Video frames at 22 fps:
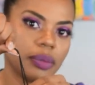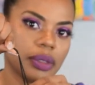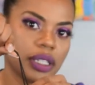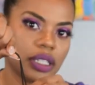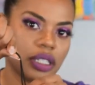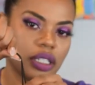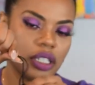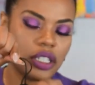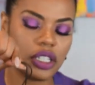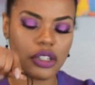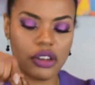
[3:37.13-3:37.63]
to
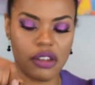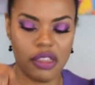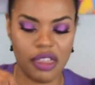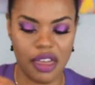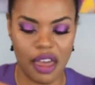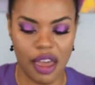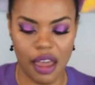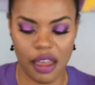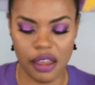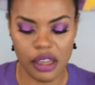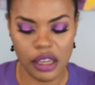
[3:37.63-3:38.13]
secure
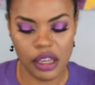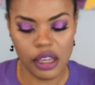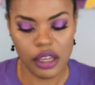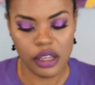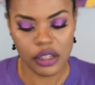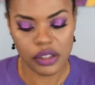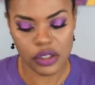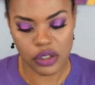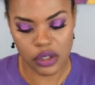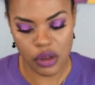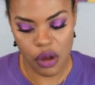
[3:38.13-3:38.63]
that.
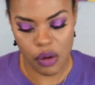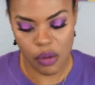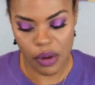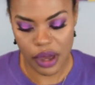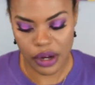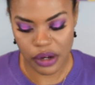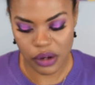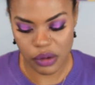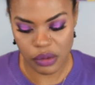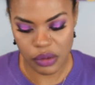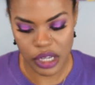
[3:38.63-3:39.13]
So why
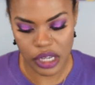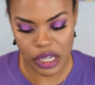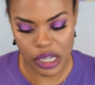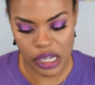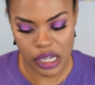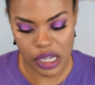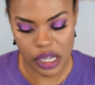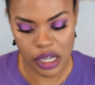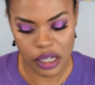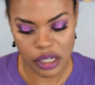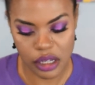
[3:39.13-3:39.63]
don't
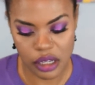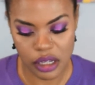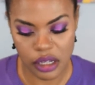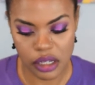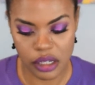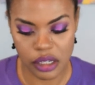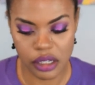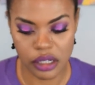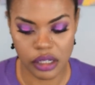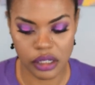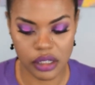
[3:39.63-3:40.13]
we
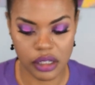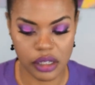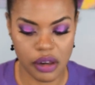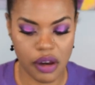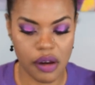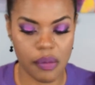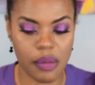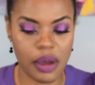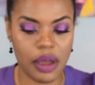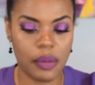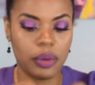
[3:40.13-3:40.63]

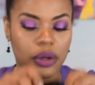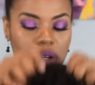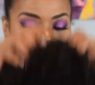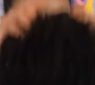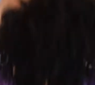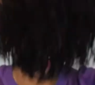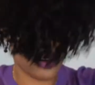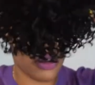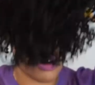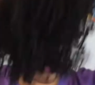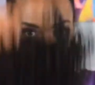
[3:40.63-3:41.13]
start by putting
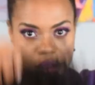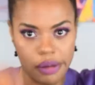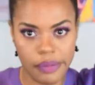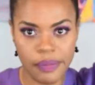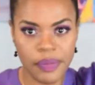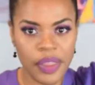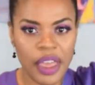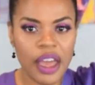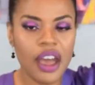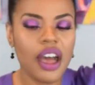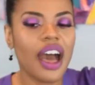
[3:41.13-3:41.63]
her on?
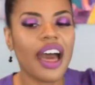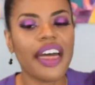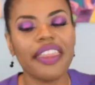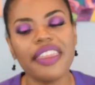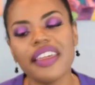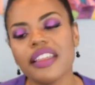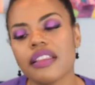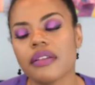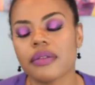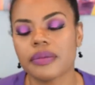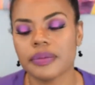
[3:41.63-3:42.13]
I
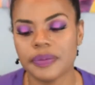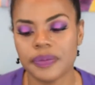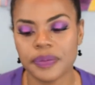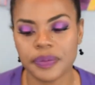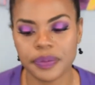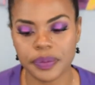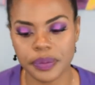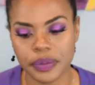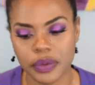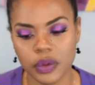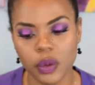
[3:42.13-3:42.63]
think
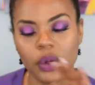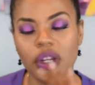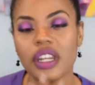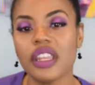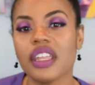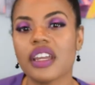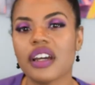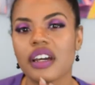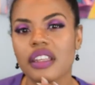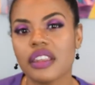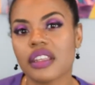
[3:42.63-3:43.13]
one of
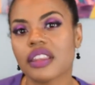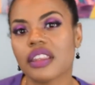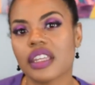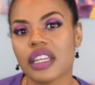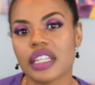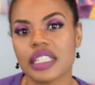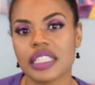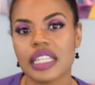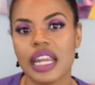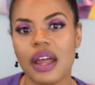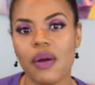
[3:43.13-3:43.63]
the other
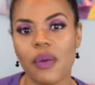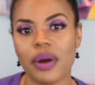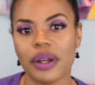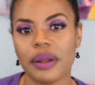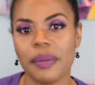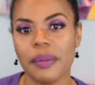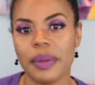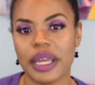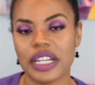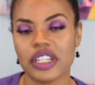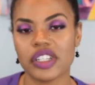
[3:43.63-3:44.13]
things that I want
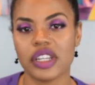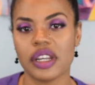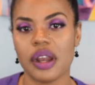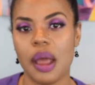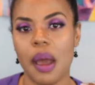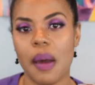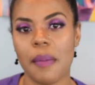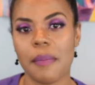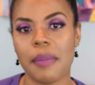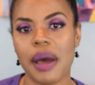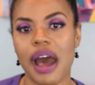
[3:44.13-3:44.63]
to mention
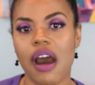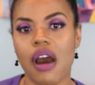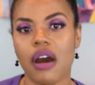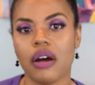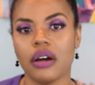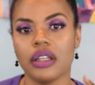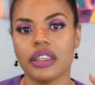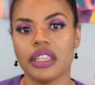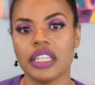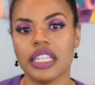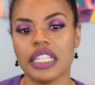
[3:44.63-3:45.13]

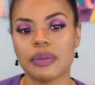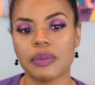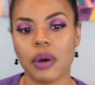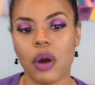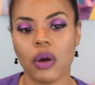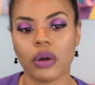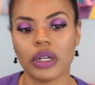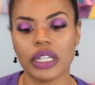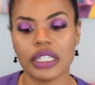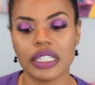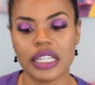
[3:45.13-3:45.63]
about these
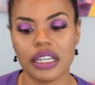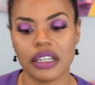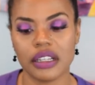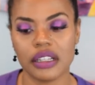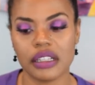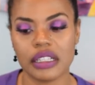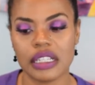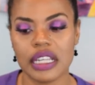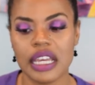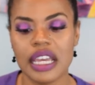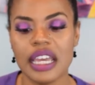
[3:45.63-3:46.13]

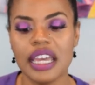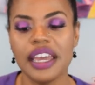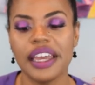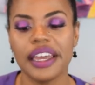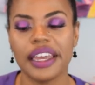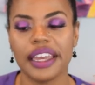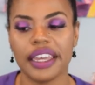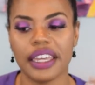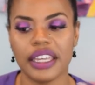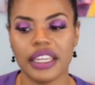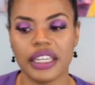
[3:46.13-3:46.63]
ponytails
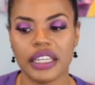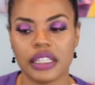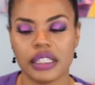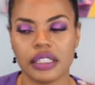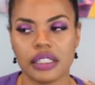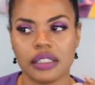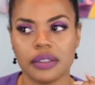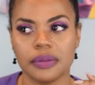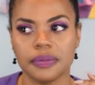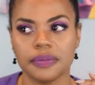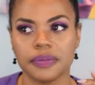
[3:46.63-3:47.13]

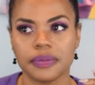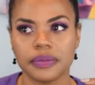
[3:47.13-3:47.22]
is